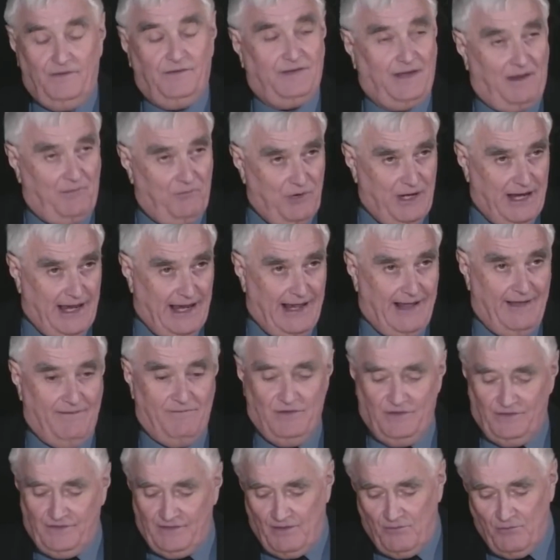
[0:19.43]
Some we have
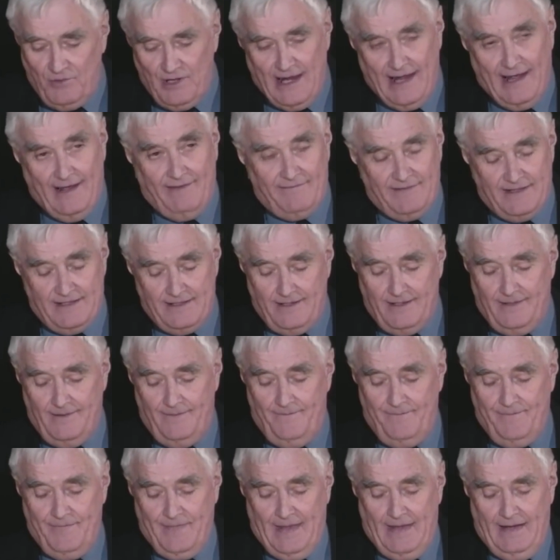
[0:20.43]
and some we haven't.
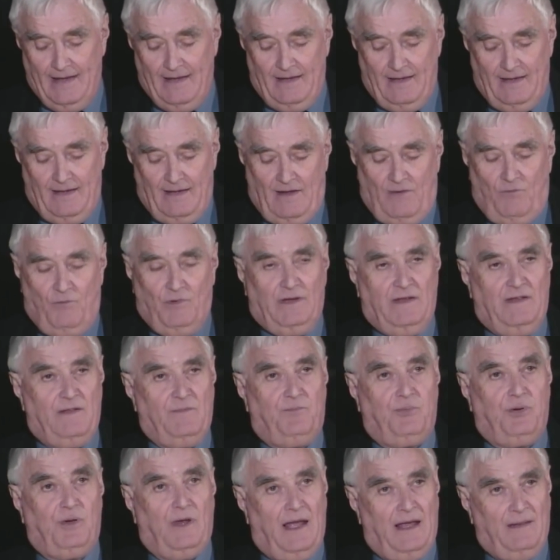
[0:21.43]
One of the
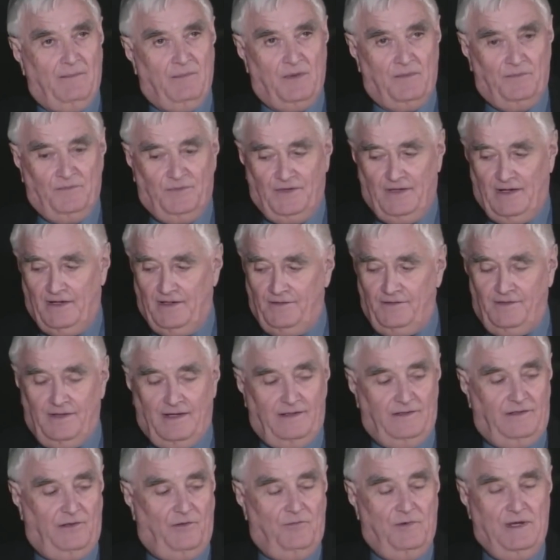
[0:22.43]
problems is
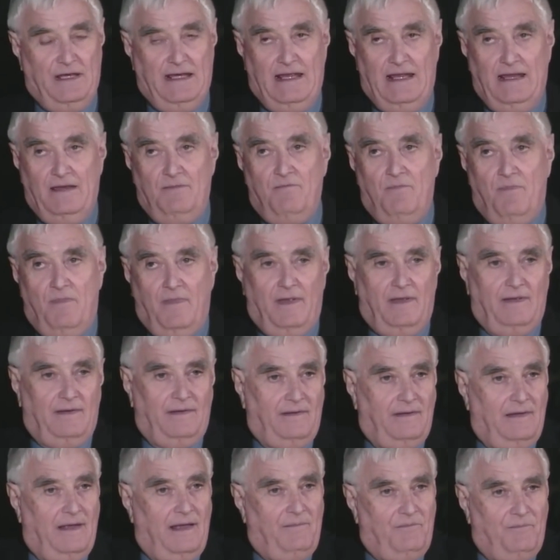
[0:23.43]
that we need
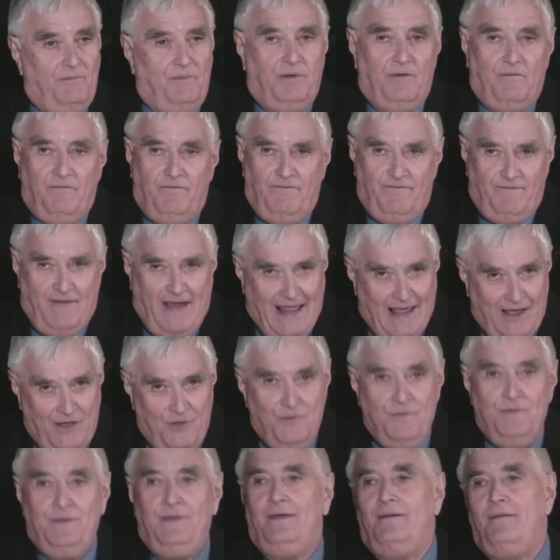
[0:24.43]

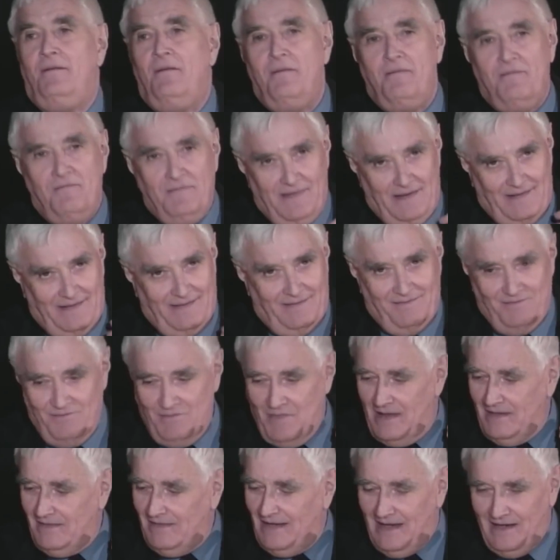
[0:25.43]
profound
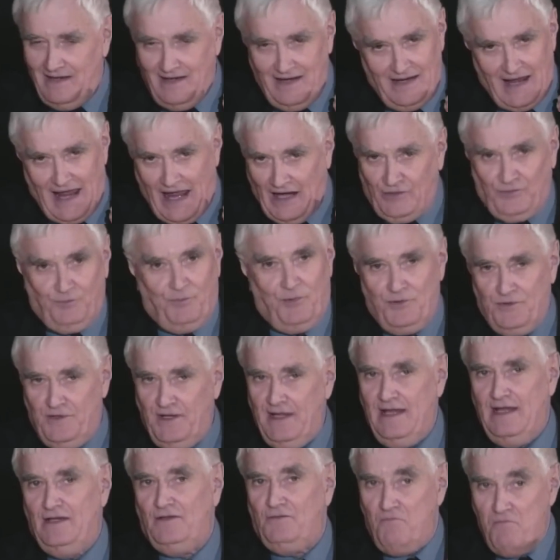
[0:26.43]

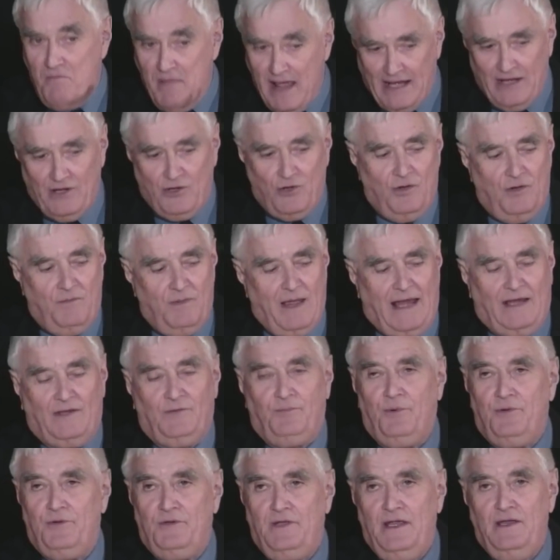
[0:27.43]
expertise, medical
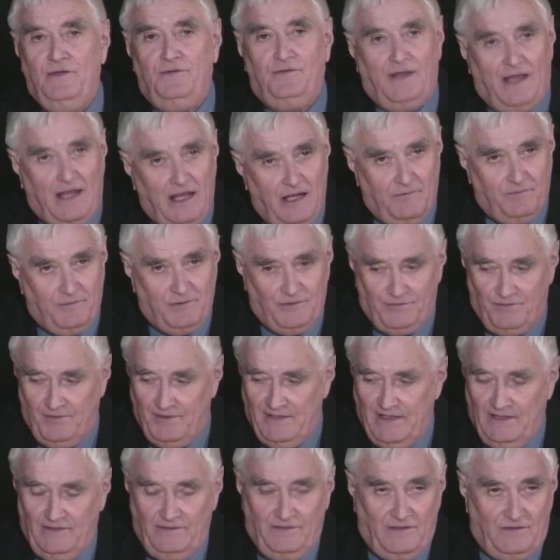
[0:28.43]
expertise, to help us
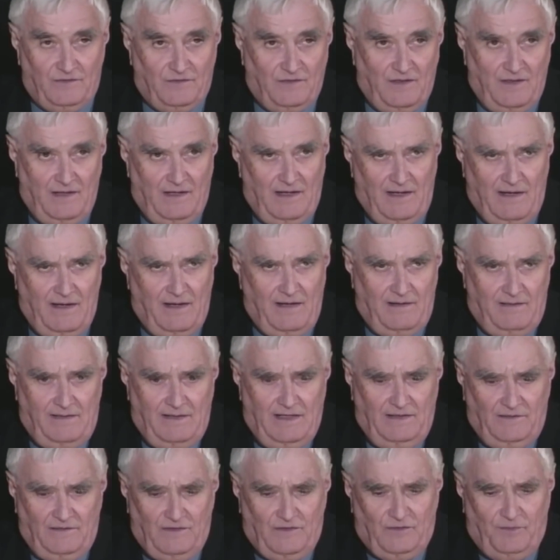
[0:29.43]
with these
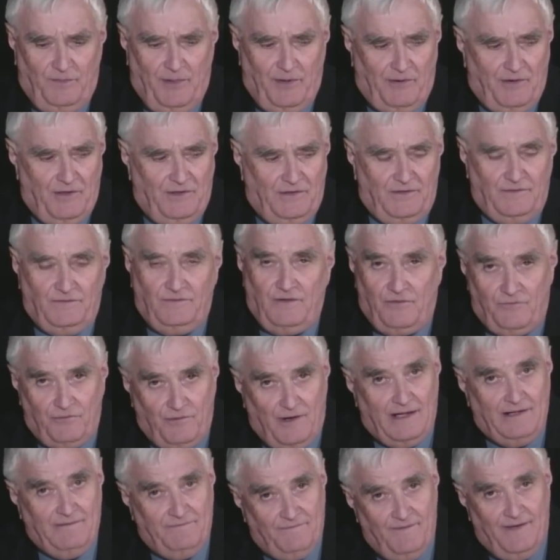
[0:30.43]
experiences, to
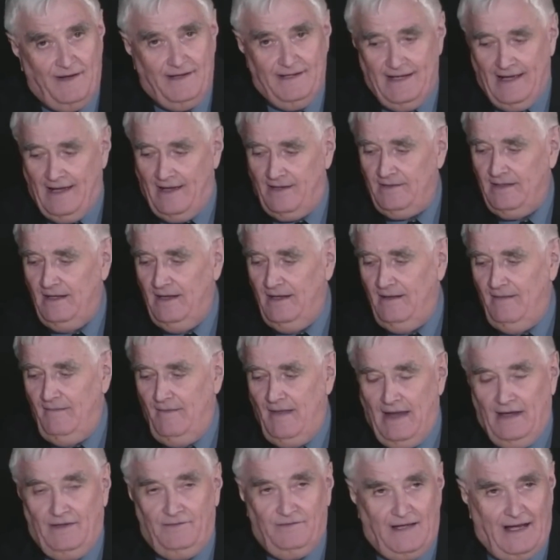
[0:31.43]
try to find out
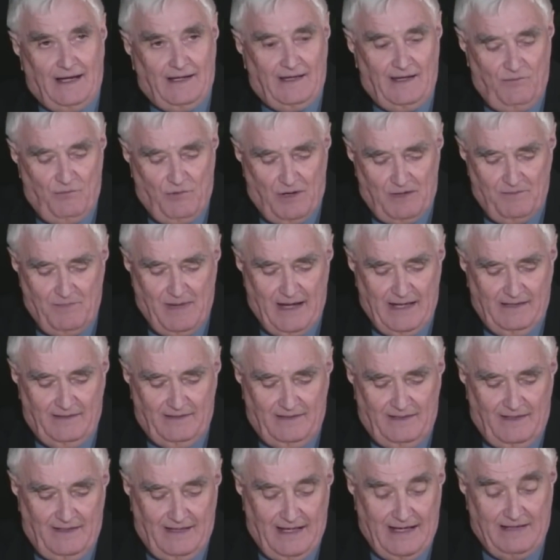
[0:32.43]
exactly what may
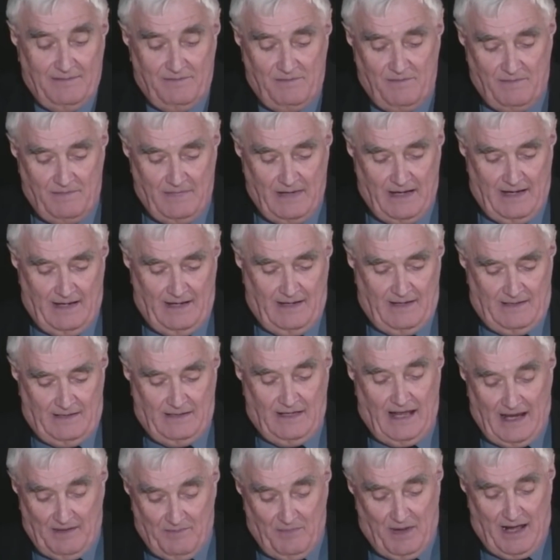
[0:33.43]

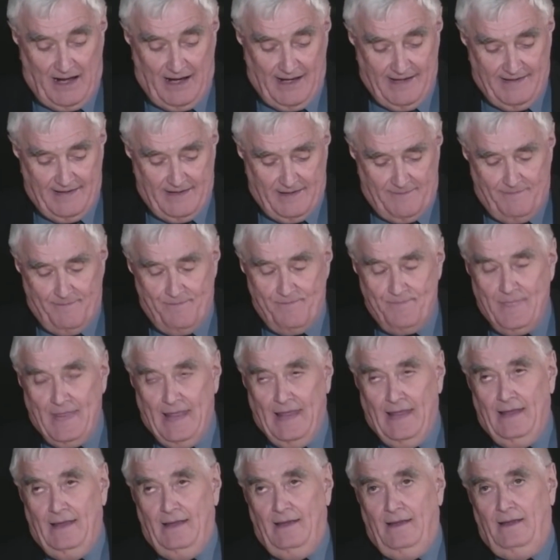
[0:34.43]
lie behind them.
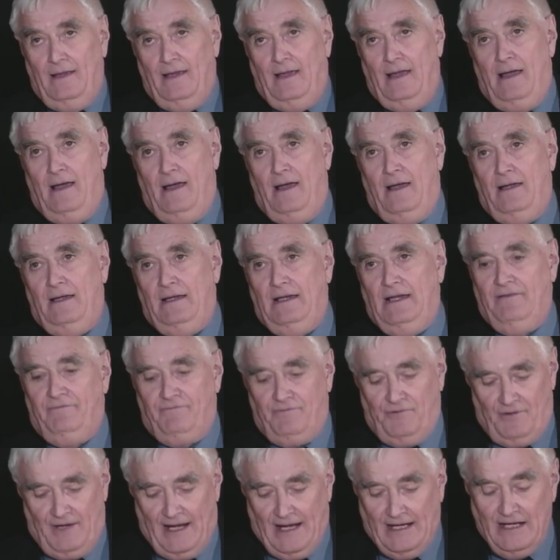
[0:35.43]
If
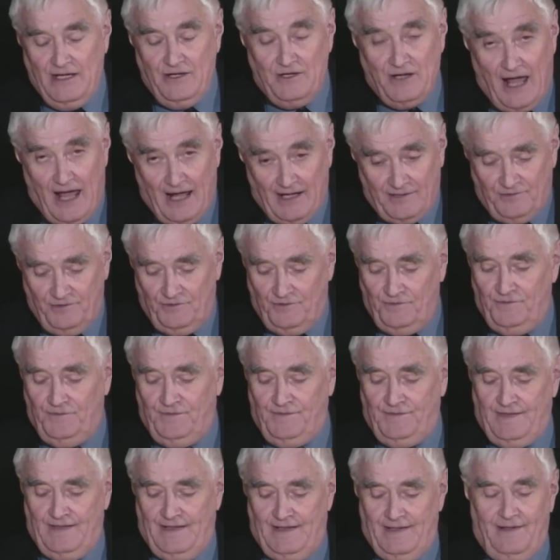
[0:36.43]
there are any
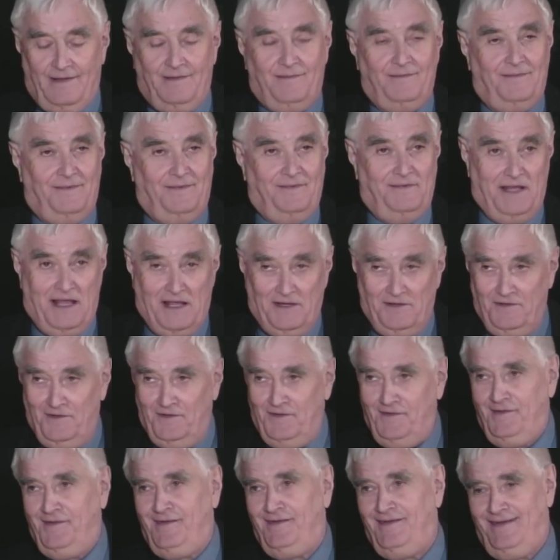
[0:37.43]
doctors,
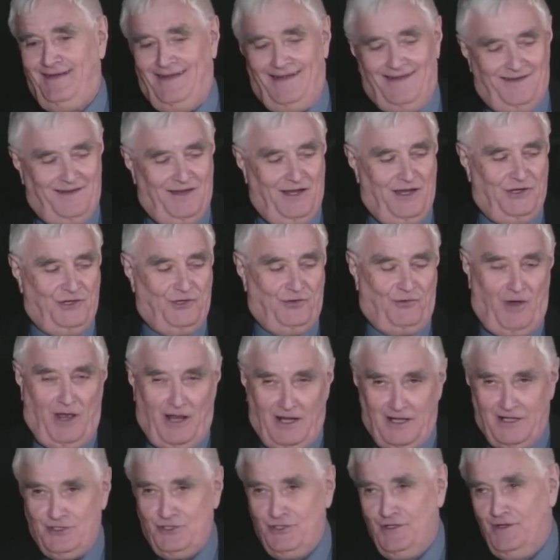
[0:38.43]
dentists,
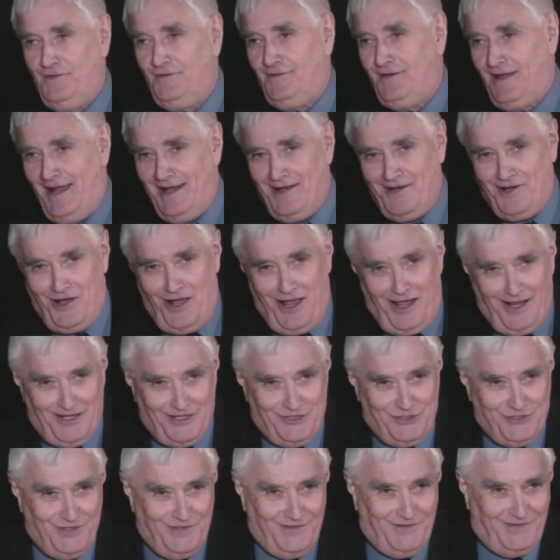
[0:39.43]
urologists,
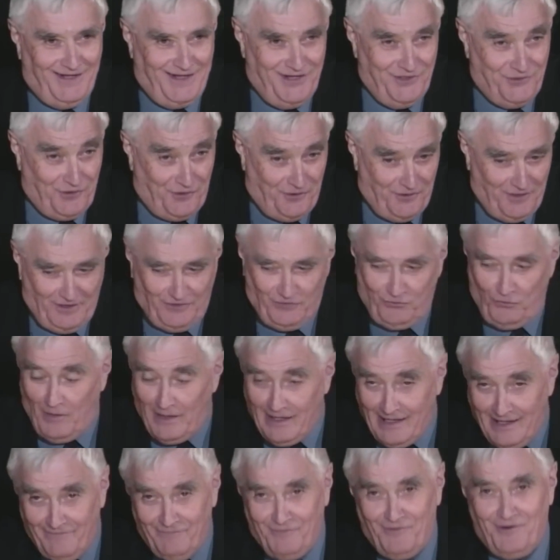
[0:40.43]
gynecologists, internists,
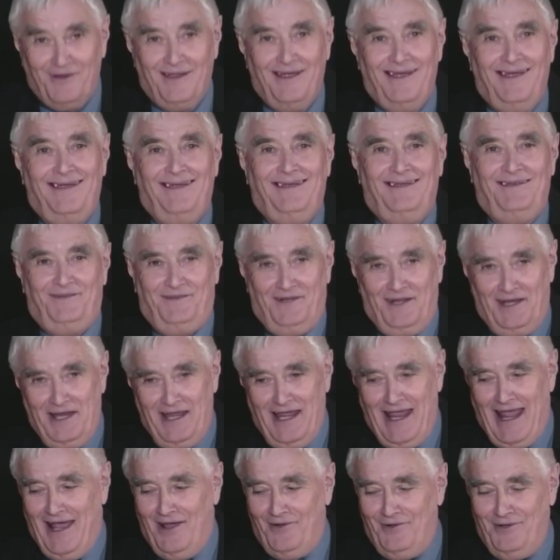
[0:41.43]
whatever,
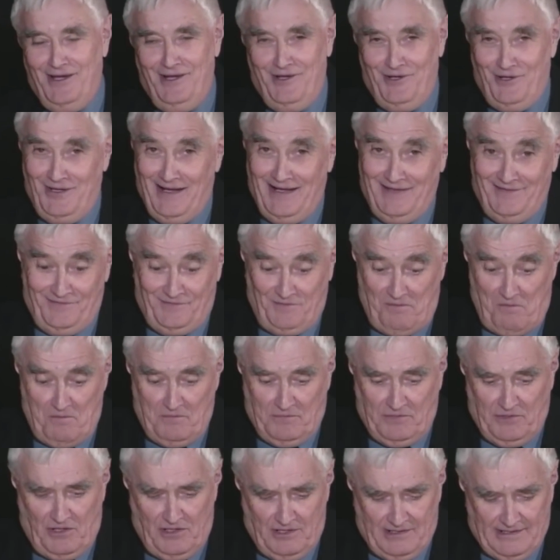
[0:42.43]
sitting out here, let's
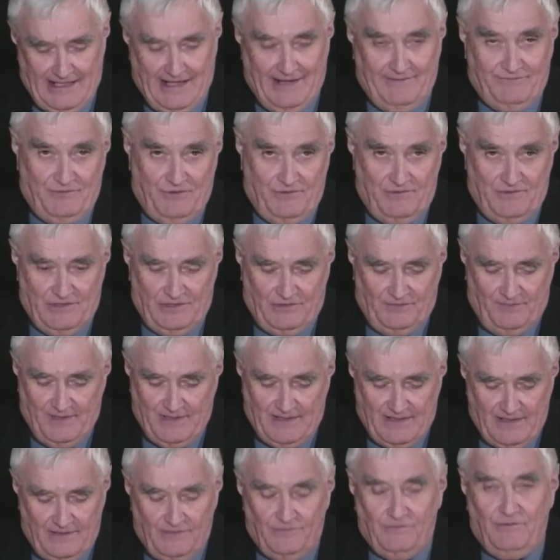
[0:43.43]
talk afterwards,
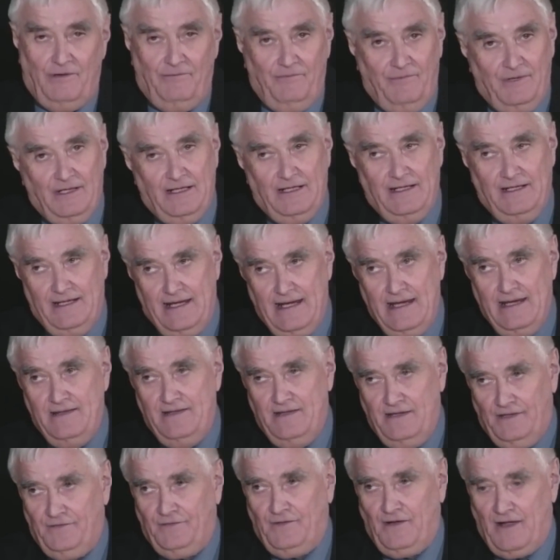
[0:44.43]
because we really
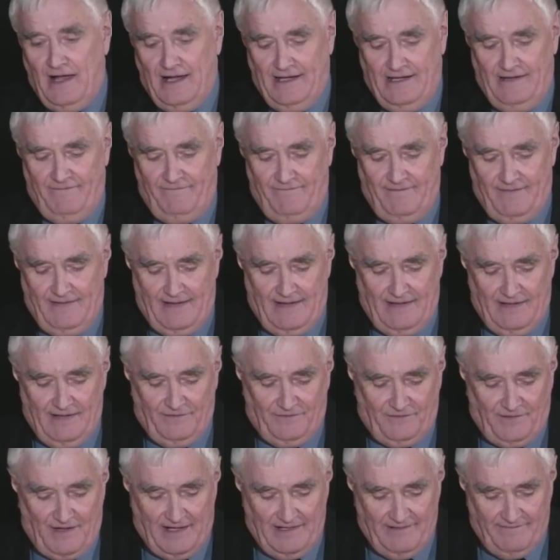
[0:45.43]
need this kind
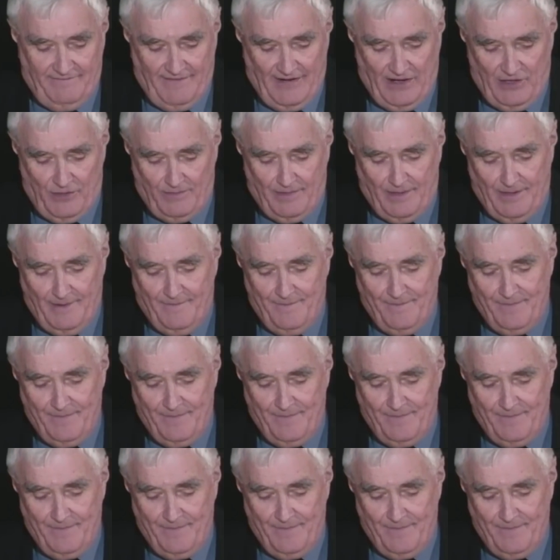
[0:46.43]
of help.